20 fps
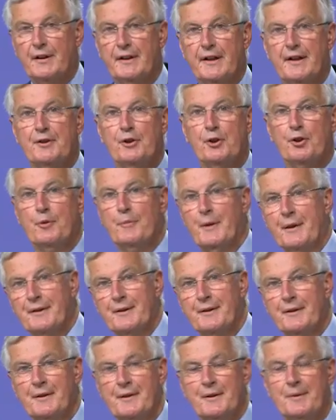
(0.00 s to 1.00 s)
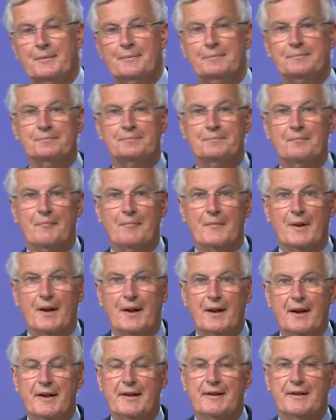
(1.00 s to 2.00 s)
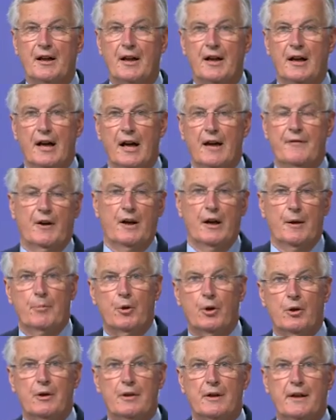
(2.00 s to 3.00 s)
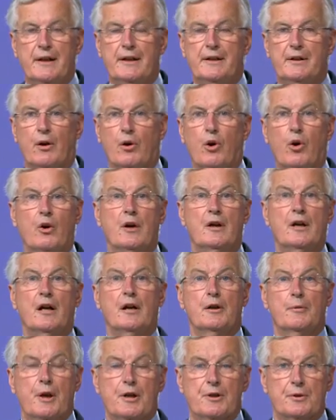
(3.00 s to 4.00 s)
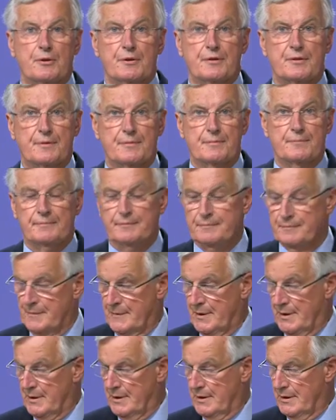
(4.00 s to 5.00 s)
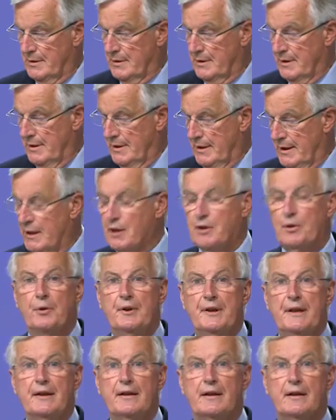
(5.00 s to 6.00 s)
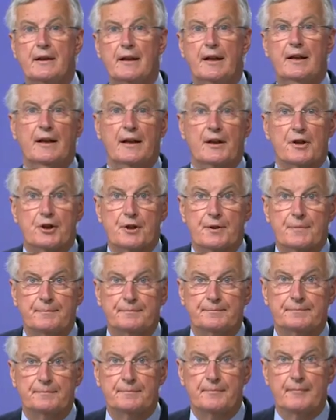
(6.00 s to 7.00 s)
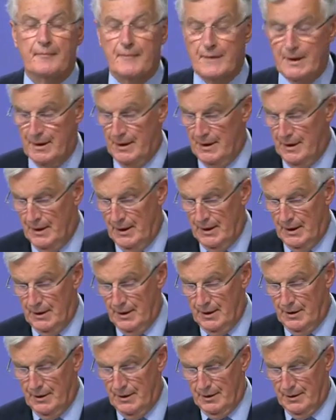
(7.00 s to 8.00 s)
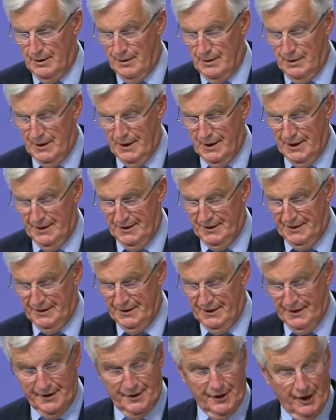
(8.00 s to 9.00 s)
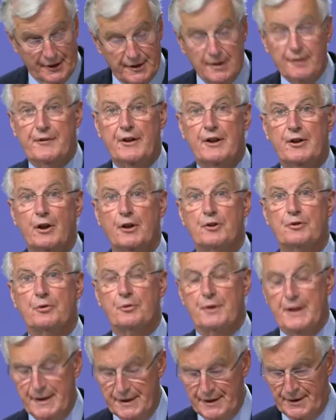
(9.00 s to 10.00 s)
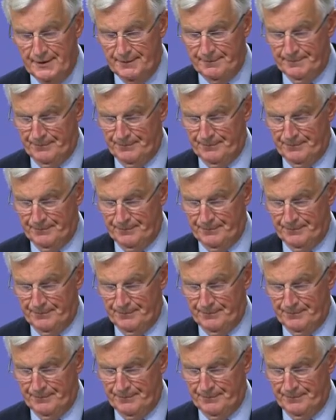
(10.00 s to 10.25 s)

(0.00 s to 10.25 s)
this document is available in all languages, including English. Uh, it is not difficult to read.